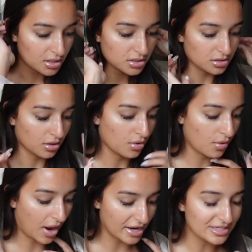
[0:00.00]

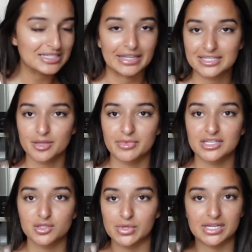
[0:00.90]
So I just like something
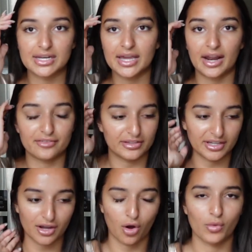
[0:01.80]
sweet at night. I feel
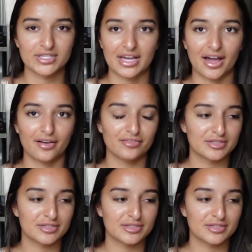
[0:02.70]
like I always have.